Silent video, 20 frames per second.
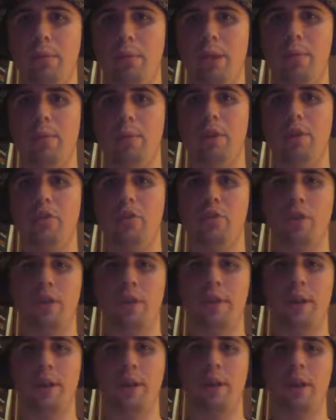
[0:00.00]
play because
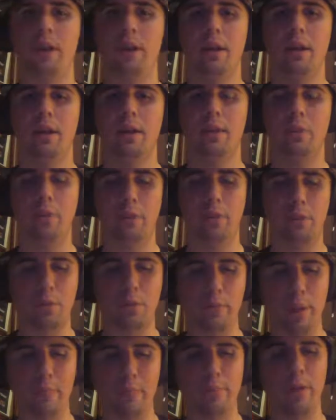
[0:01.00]
with the
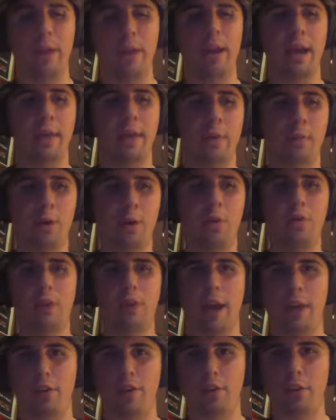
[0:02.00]
Clement play, the ball
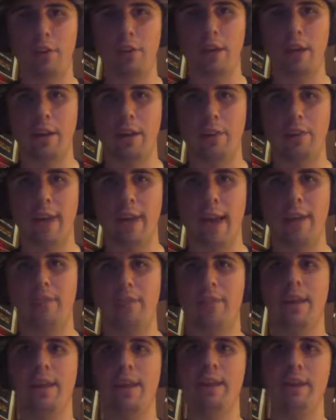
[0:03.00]
was kind of juggling in his
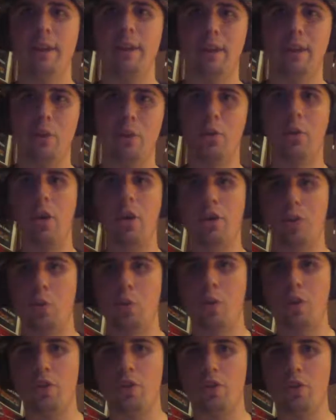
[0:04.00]
hands, and then
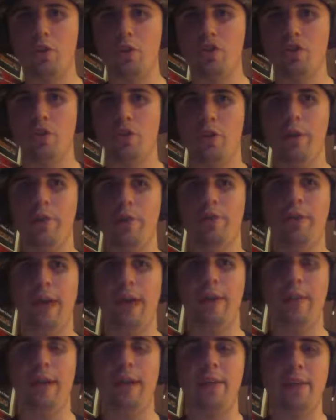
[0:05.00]
you weren't too sure if
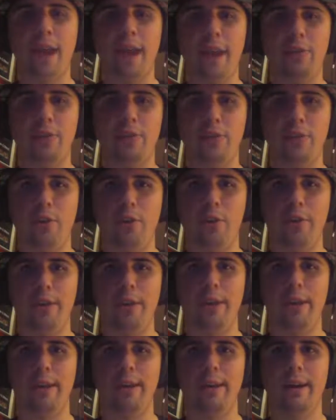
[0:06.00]
that last
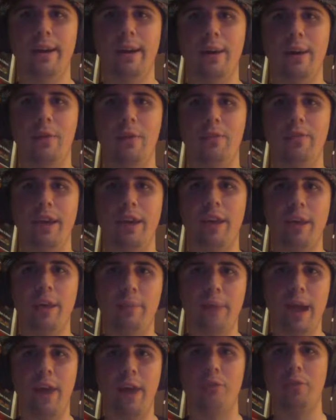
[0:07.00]
foot was
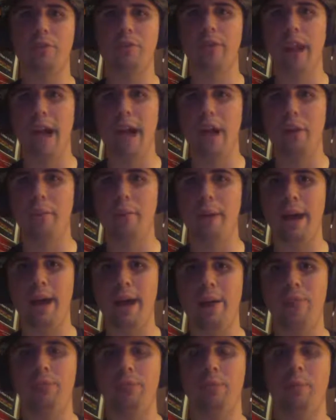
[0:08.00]
inbounds, was it out of
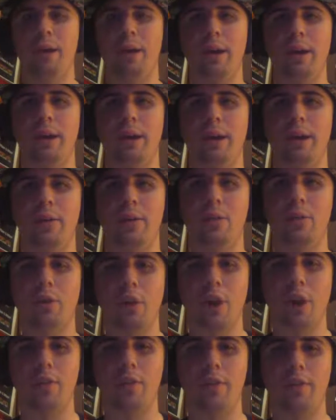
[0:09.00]
bounds. But
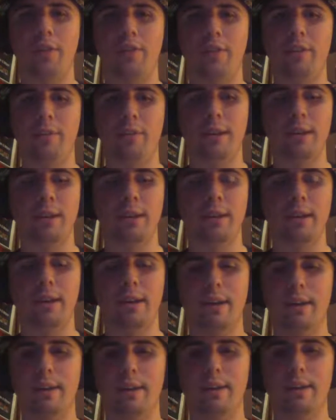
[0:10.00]
regardless, I mean,
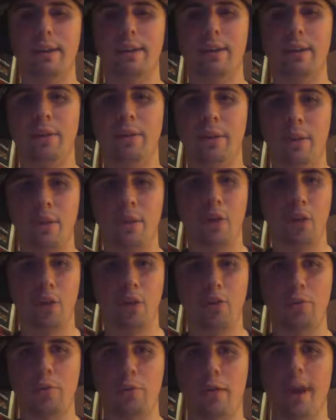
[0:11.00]
the
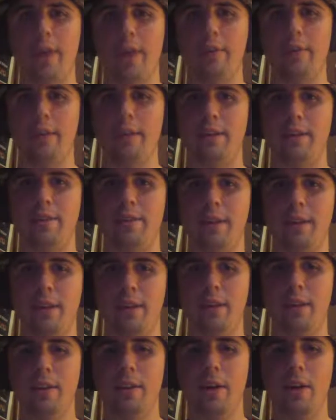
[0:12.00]
Ertz play, at least,
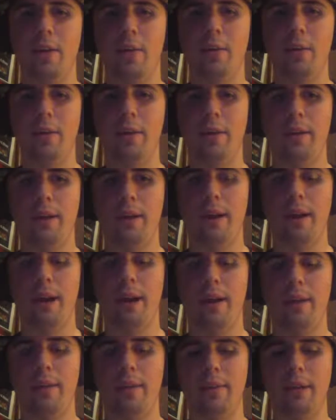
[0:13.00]
he
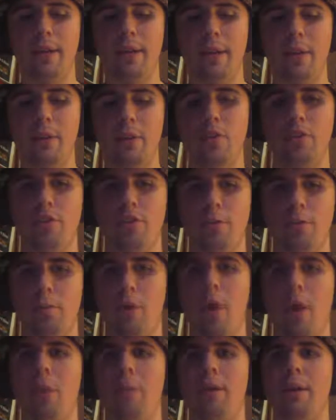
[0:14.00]
loses the
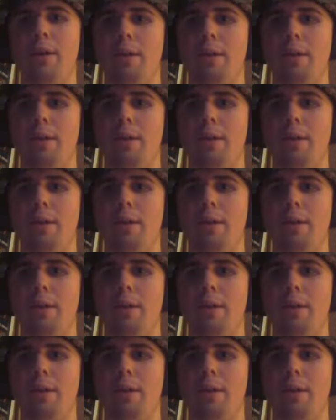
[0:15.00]
ball, but